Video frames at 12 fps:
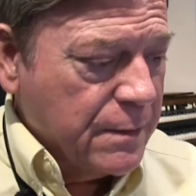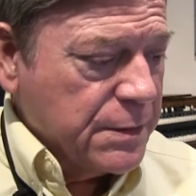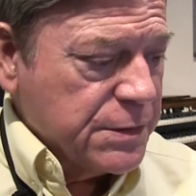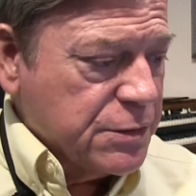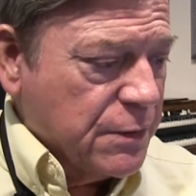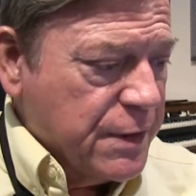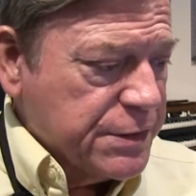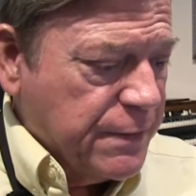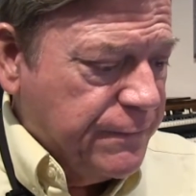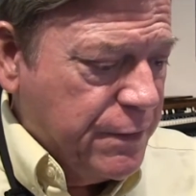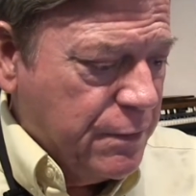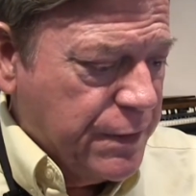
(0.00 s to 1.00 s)
So there's a
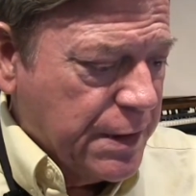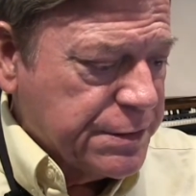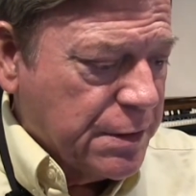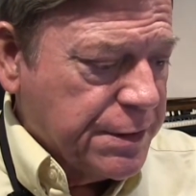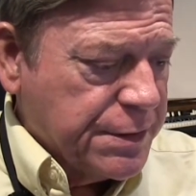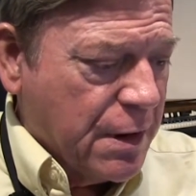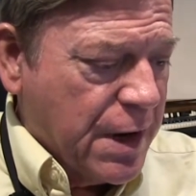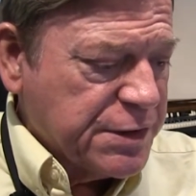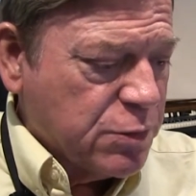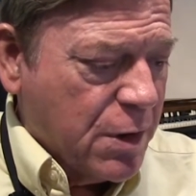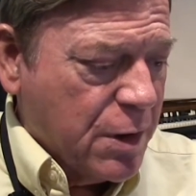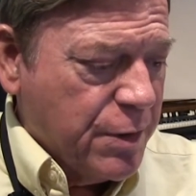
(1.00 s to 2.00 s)
few things on
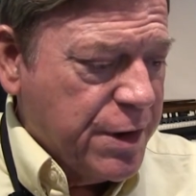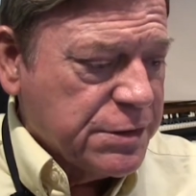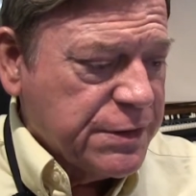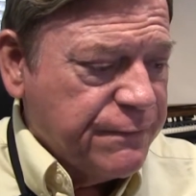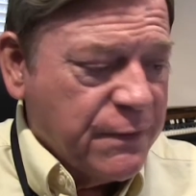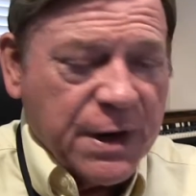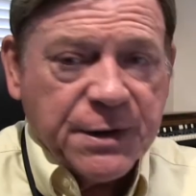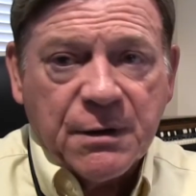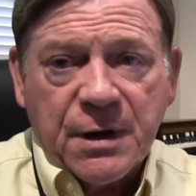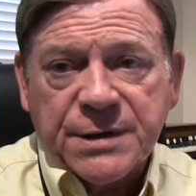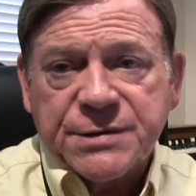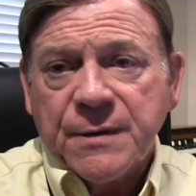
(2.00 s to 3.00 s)
dots. Where do we usually find
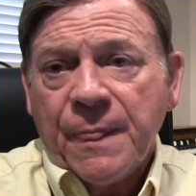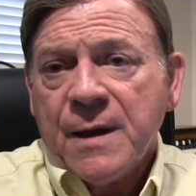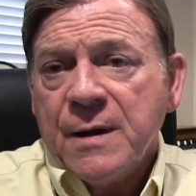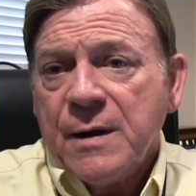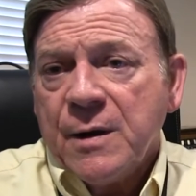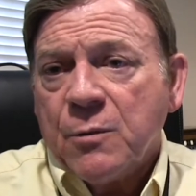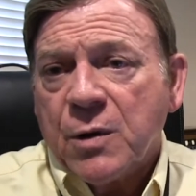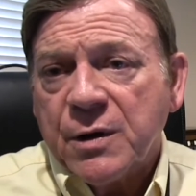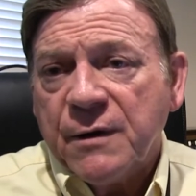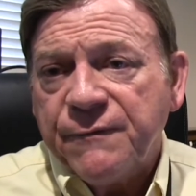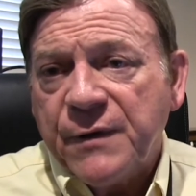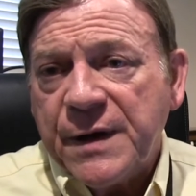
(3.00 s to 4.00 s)
dots? We're
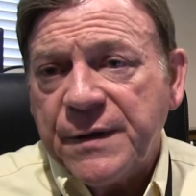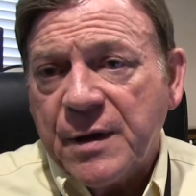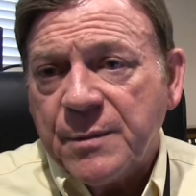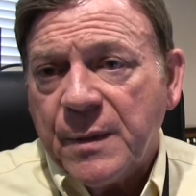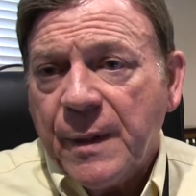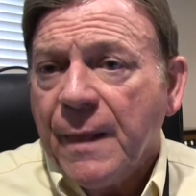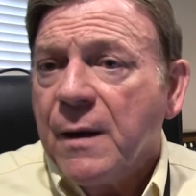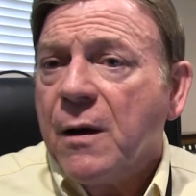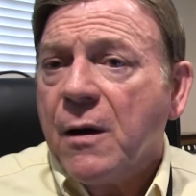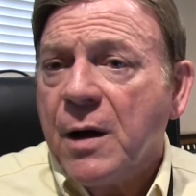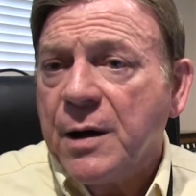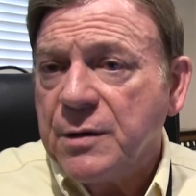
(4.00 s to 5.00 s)
going to find them
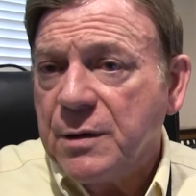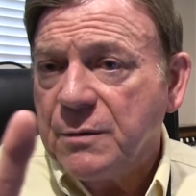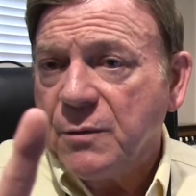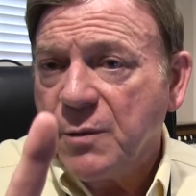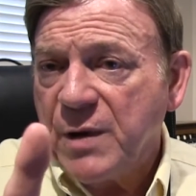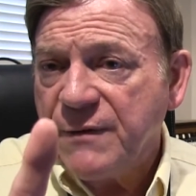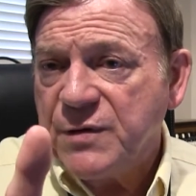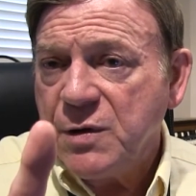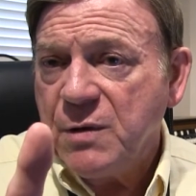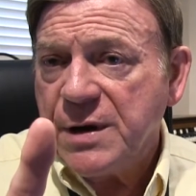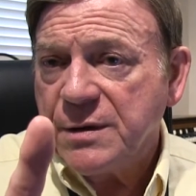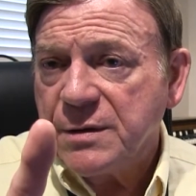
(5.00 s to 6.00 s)
on when we have
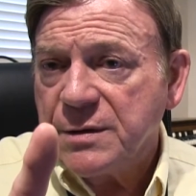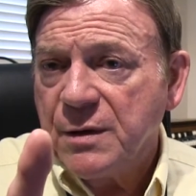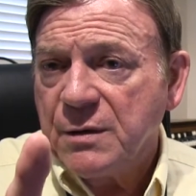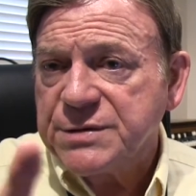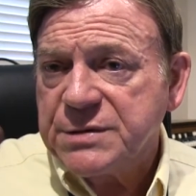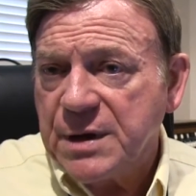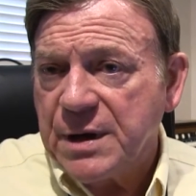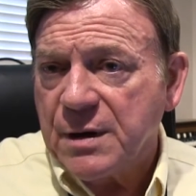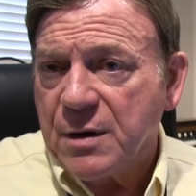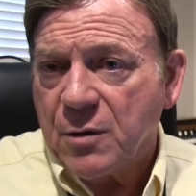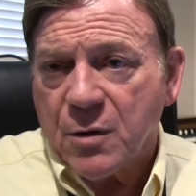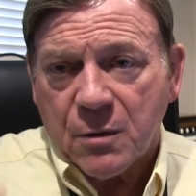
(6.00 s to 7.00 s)
two eighth notes
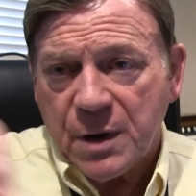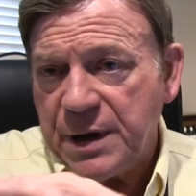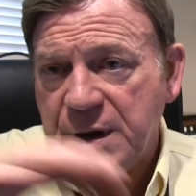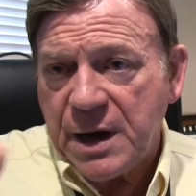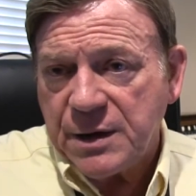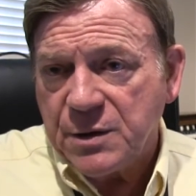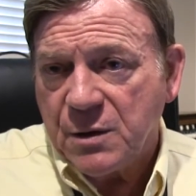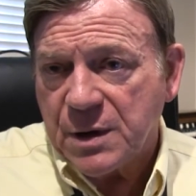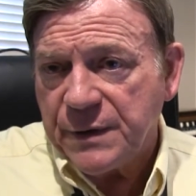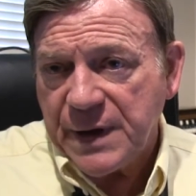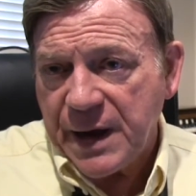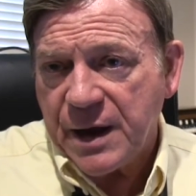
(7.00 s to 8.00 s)
or any eighth note
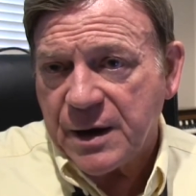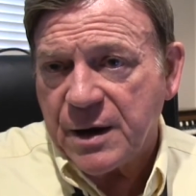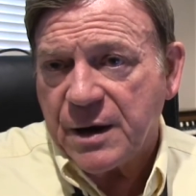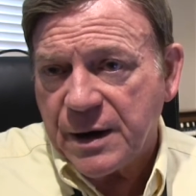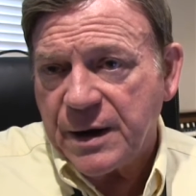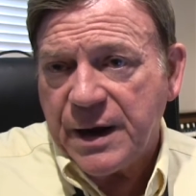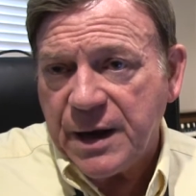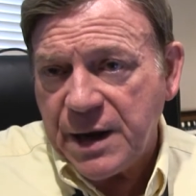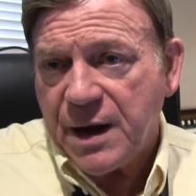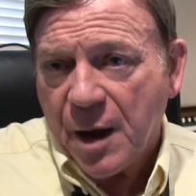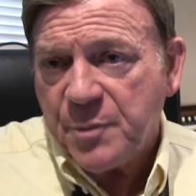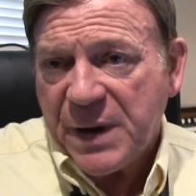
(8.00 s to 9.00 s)
on the any
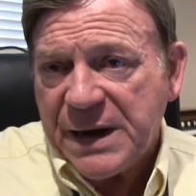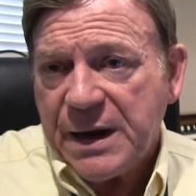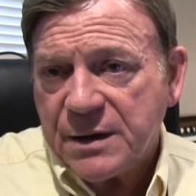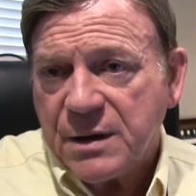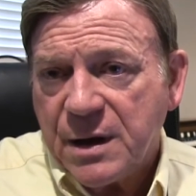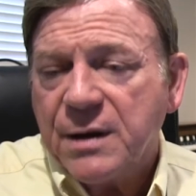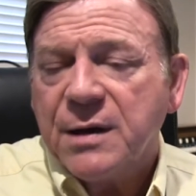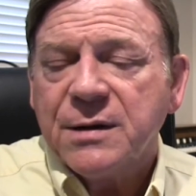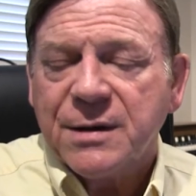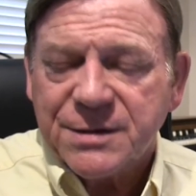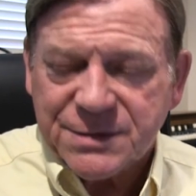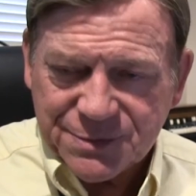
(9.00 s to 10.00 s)
upbeat
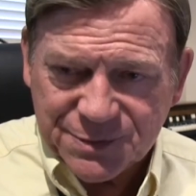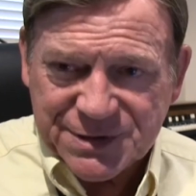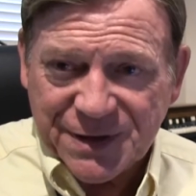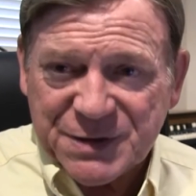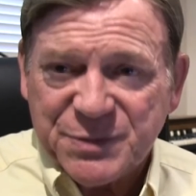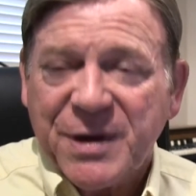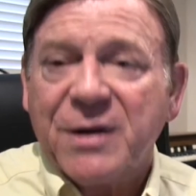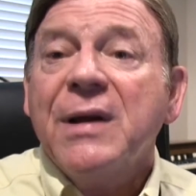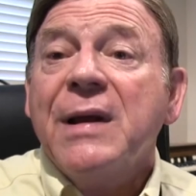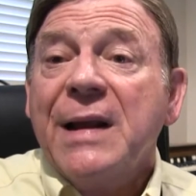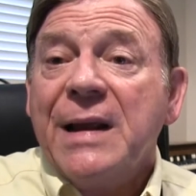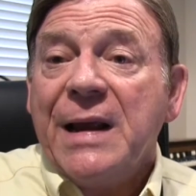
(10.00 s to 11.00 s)
eighth. Say this better.
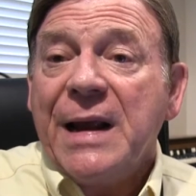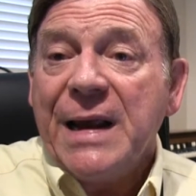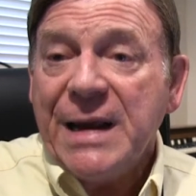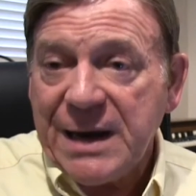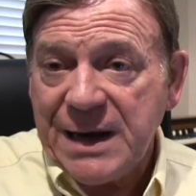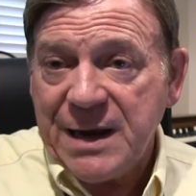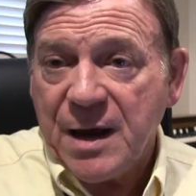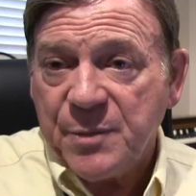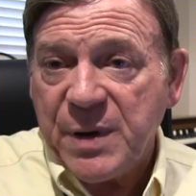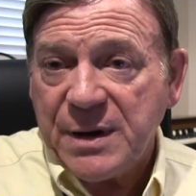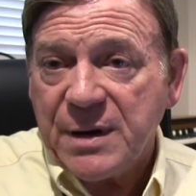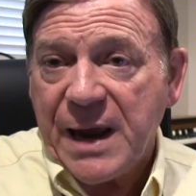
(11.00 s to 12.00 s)
Any
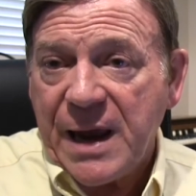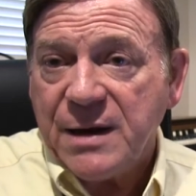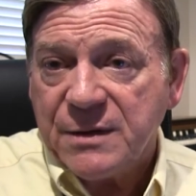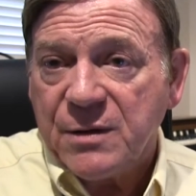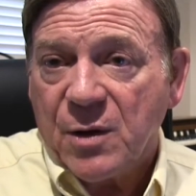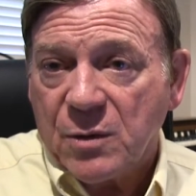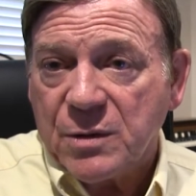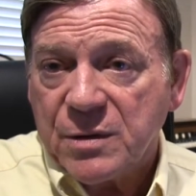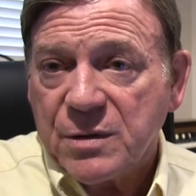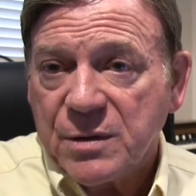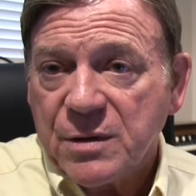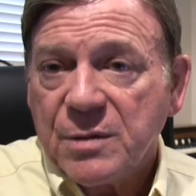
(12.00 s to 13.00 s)
upbeat eighth note
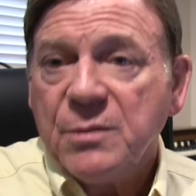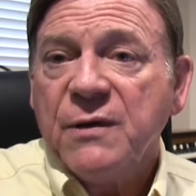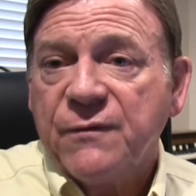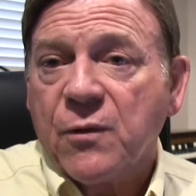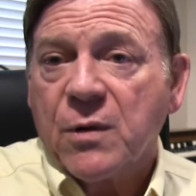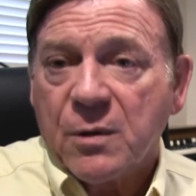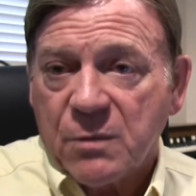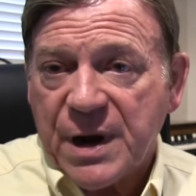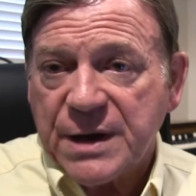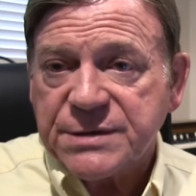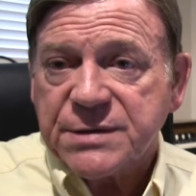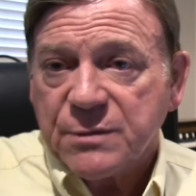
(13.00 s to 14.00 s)
before a
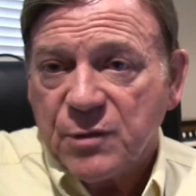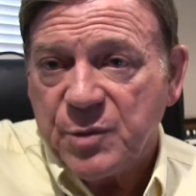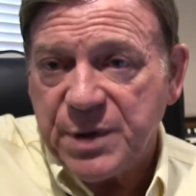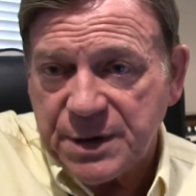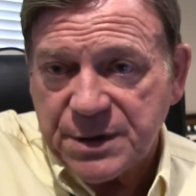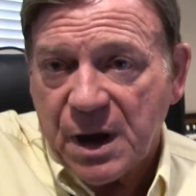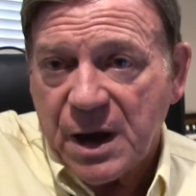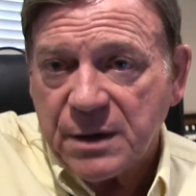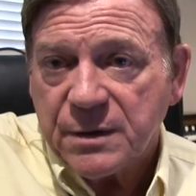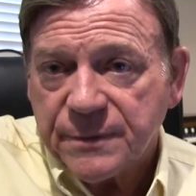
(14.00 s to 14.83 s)
rest will be a dot.